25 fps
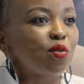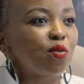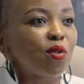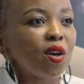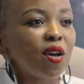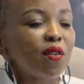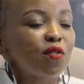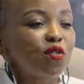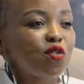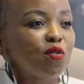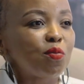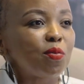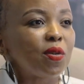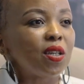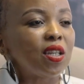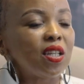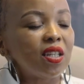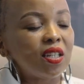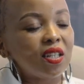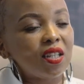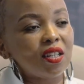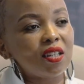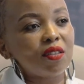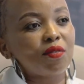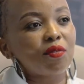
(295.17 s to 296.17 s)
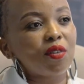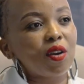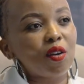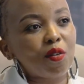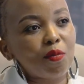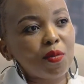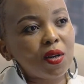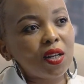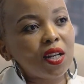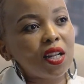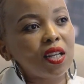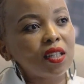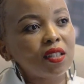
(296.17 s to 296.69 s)
You have to be in an
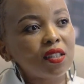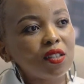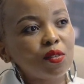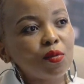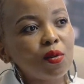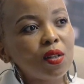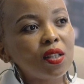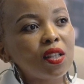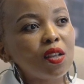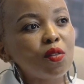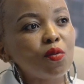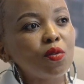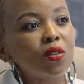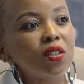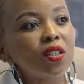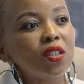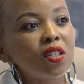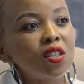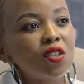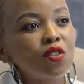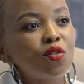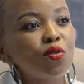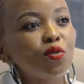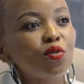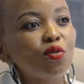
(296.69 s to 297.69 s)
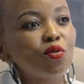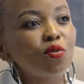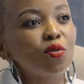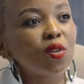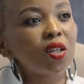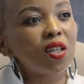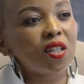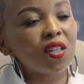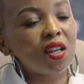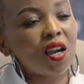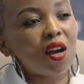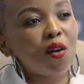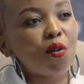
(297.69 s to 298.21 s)
environment like this one that will teach you to look
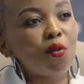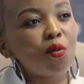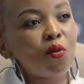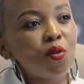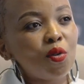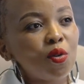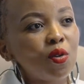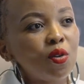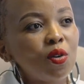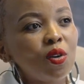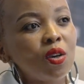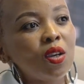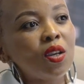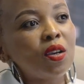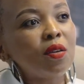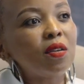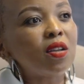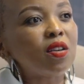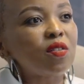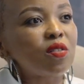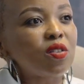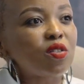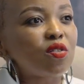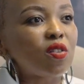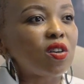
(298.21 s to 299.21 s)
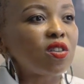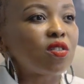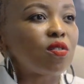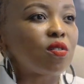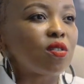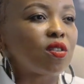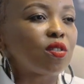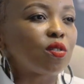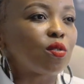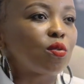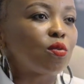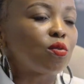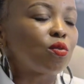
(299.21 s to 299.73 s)
at how
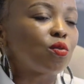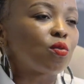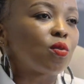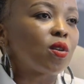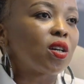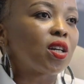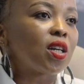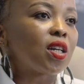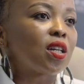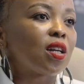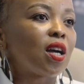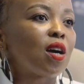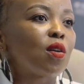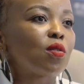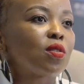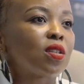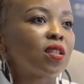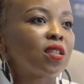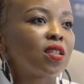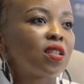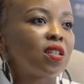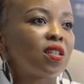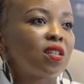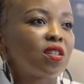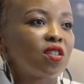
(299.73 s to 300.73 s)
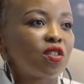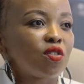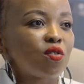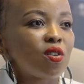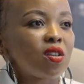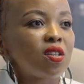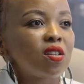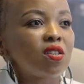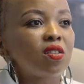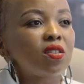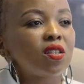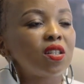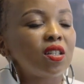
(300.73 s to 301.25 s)
restructuring zones work and how the city
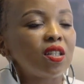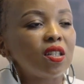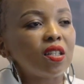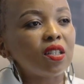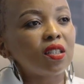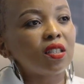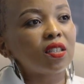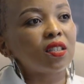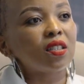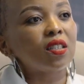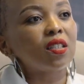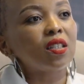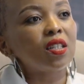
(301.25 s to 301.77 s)
strategy is